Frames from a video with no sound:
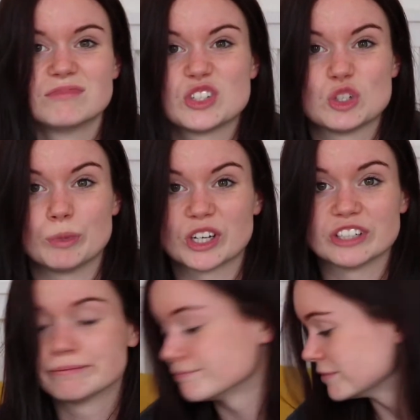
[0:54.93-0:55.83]
Super
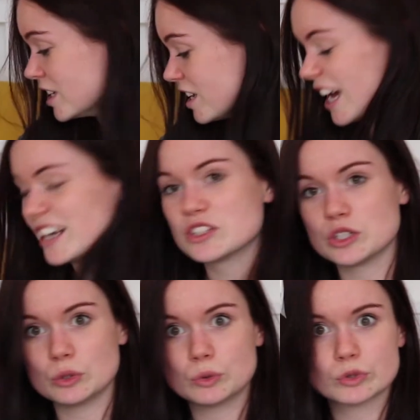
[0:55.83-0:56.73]
good. And it's
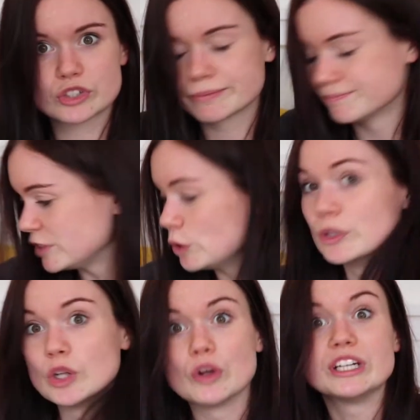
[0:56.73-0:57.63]
huge. You
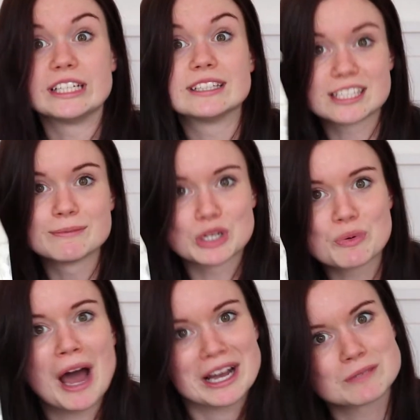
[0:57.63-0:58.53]
will not need this much
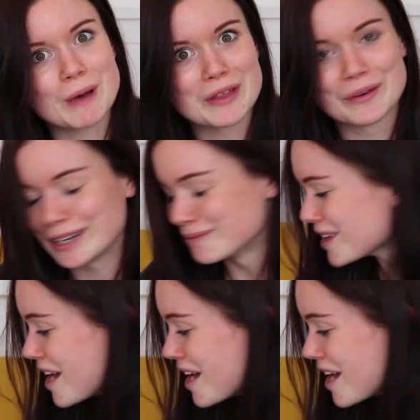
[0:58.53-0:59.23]
wax, by the way.